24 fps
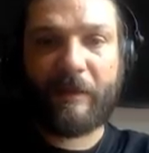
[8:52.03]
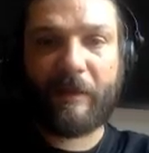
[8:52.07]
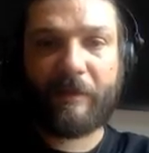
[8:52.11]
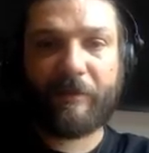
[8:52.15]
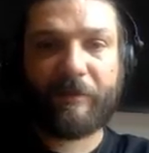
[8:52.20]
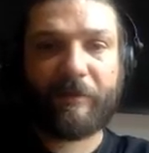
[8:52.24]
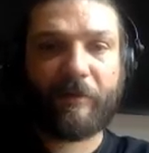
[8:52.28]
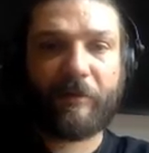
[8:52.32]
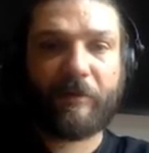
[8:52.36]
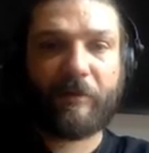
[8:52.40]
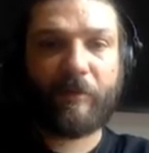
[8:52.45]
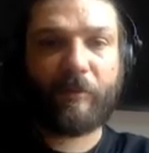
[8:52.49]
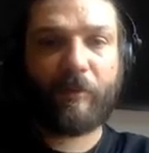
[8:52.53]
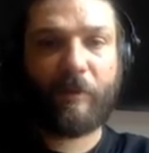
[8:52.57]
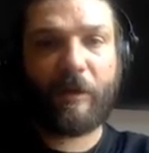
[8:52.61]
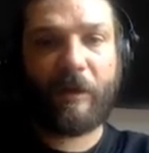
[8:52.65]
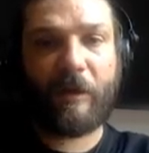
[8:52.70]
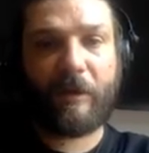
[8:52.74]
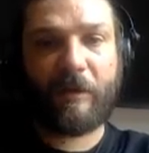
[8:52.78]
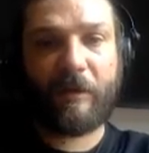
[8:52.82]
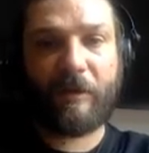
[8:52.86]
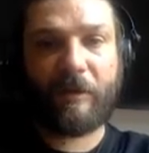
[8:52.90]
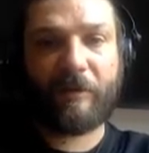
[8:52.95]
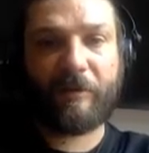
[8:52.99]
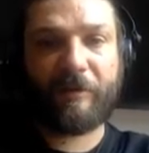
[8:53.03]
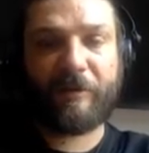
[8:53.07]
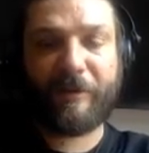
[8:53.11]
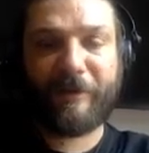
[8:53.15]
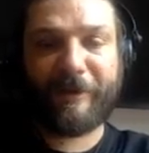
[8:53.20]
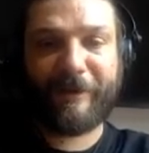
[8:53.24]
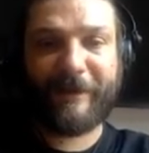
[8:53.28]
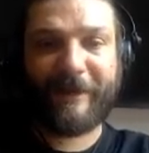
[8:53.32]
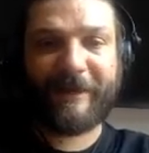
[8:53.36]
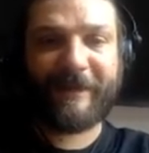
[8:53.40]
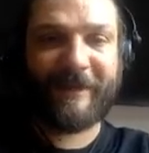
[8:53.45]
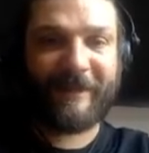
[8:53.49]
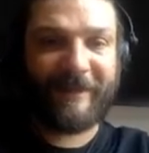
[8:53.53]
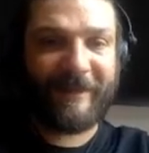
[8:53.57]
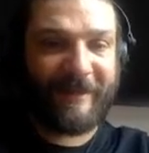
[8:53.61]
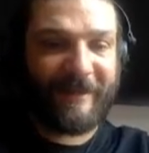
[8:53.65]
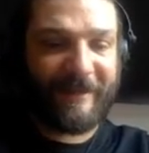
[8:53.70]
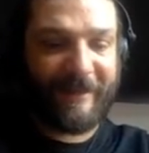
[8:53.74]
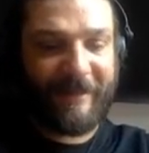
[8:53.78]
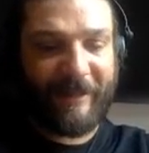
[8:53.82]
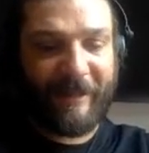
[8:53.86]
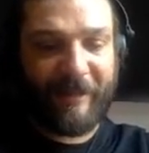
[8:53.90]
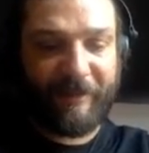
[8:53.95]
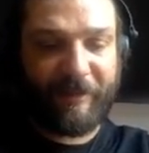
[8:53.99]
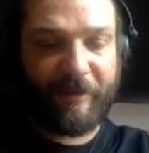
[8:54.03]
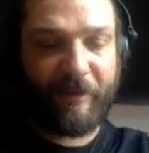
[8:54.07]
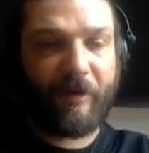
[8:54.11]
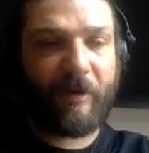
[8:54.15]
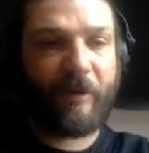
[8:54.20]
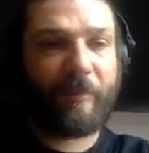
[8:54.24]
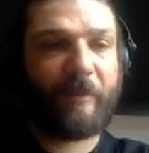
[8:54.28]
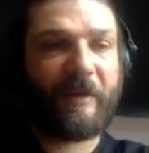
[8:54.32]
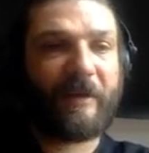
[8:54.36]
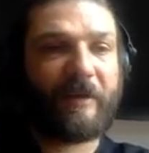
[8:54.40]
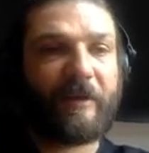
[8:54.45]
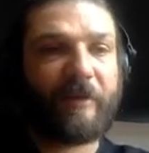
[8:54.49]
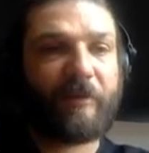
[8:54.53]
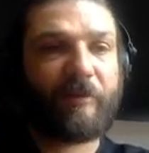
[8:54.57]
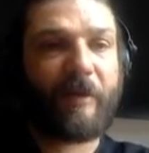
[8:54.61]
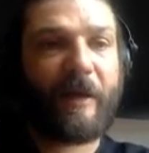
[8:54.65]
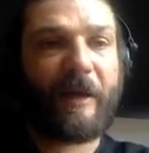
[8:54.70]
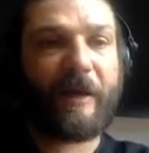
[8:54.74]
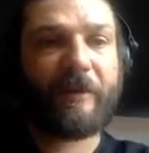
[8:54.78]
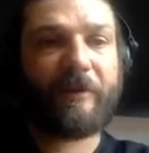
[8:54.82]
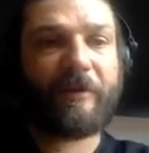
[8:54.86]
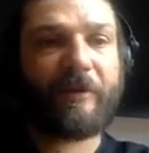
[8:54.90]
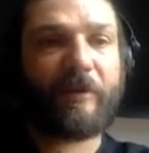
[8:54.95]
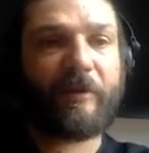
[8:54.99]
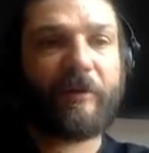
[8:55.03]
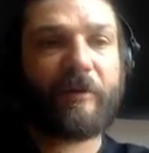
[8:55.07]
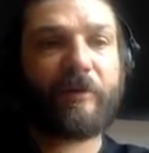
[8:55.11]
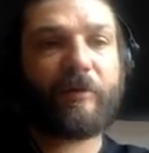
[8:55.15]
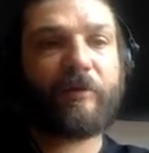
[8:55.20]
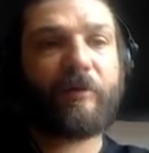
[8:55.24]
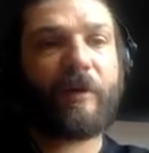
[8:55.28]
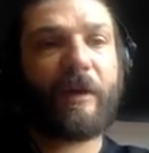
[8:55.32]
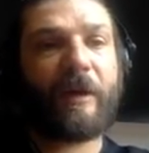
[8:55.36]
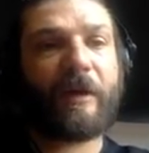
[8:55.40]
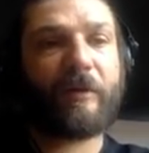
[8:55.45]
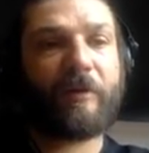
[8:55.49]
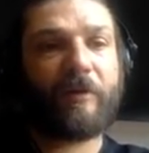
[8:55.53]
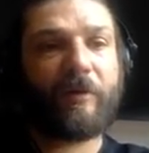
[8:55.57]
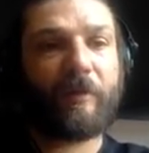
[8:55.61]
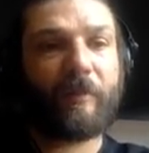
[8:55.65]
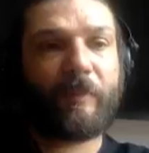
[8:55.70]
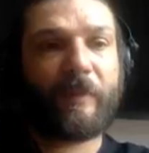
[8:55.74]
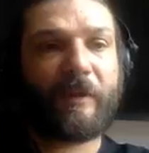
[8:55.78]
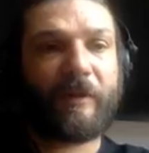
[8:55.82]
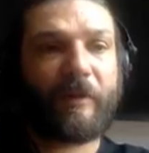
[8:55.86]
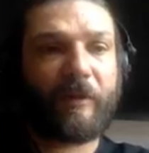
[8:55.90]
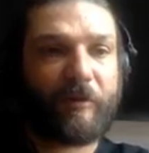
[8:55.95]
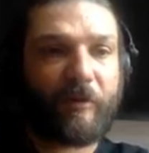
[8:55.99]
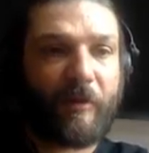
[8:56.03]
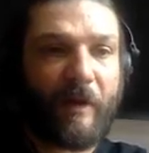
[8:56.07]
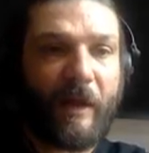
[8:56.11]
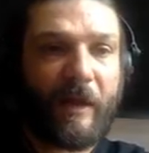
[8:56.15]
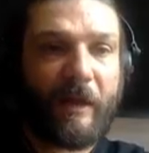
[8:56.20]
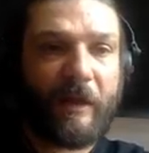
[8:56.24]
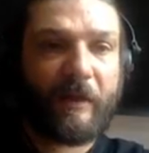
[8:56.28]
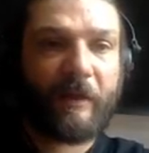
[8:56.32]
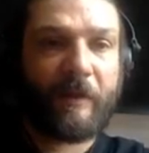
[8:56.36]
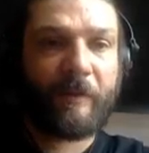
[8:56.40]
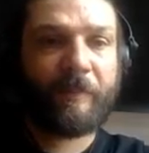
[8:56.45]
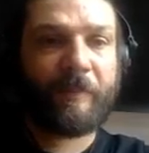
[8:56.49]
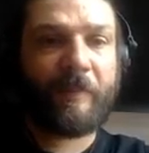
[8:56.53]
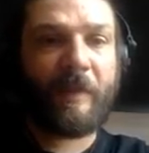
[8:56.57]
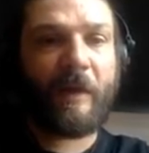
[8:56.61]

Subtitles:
That's not going to work because that's not a MIDI track. So I'm going to create a new MIDI track.